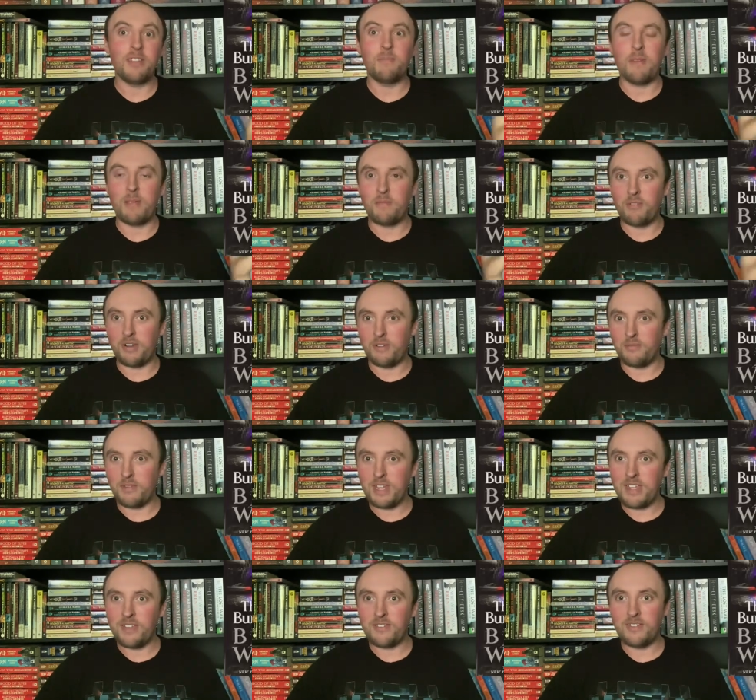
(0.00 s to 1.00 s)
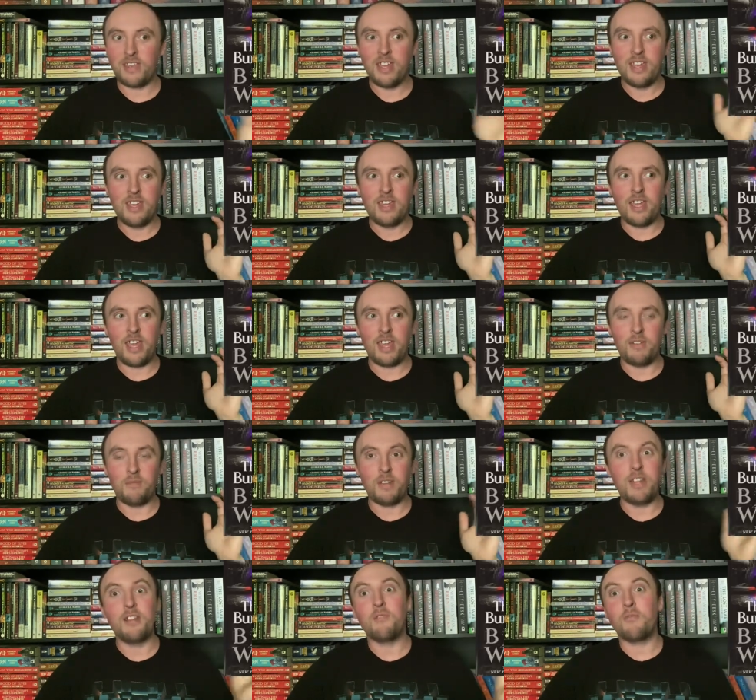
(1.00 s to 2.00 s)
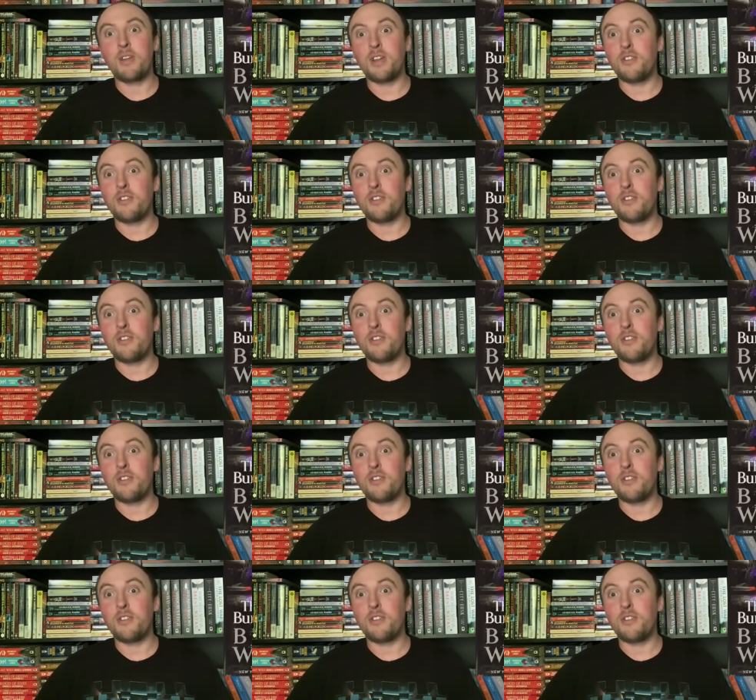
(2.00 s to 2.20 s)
by Brent Weeks. And we did a read